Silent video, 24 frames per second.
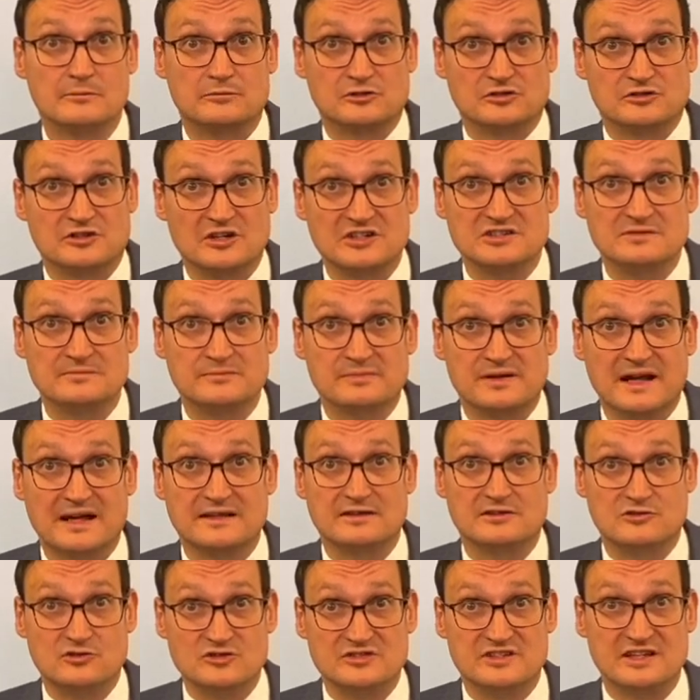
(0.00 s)
production
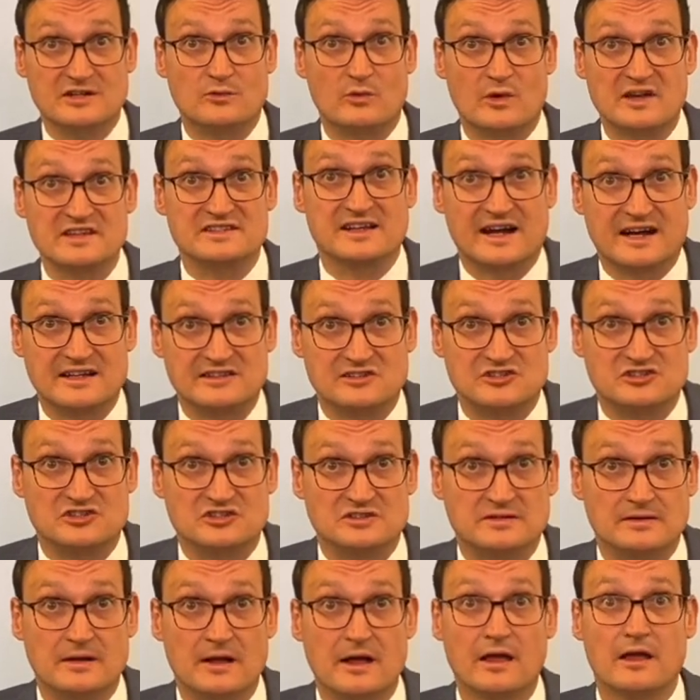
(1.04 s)
plant using waste
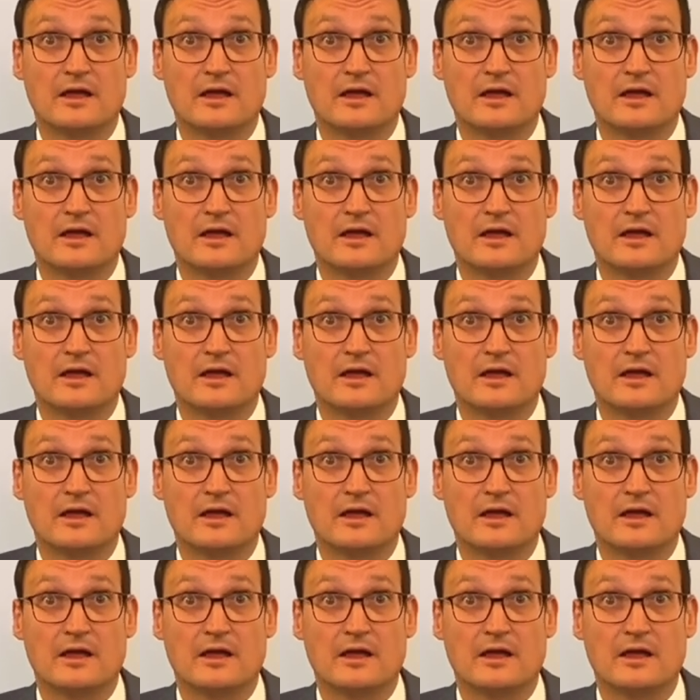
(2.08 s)
hydrogen.